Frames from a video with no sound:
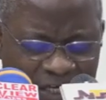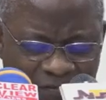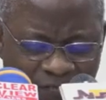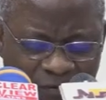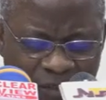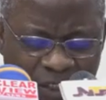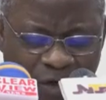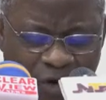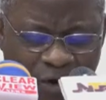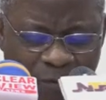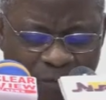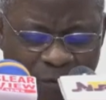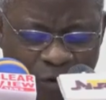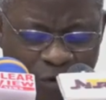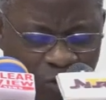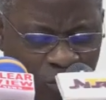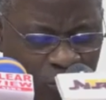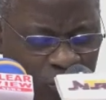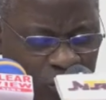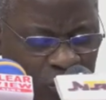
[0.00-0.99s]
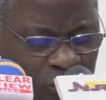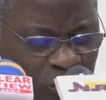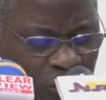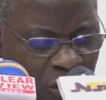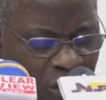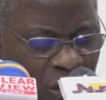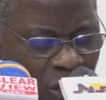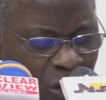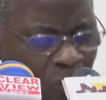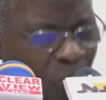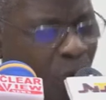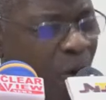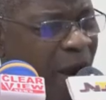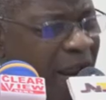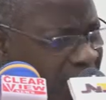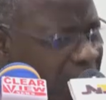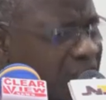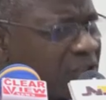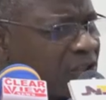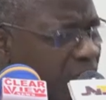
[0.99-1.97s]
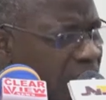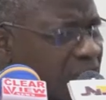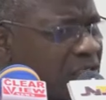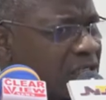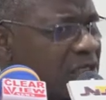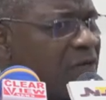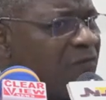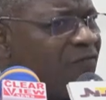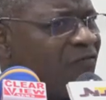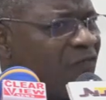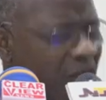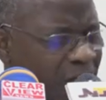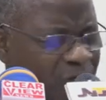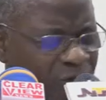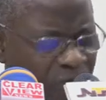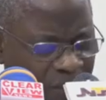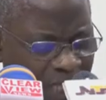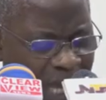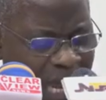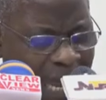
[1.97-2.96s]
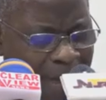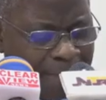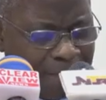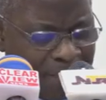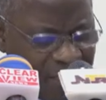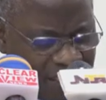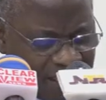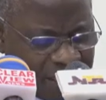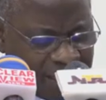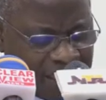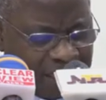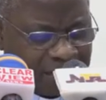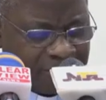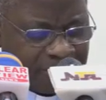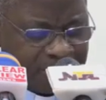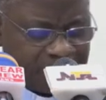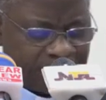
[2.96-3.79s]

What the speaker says: for the common good, when such values are missing,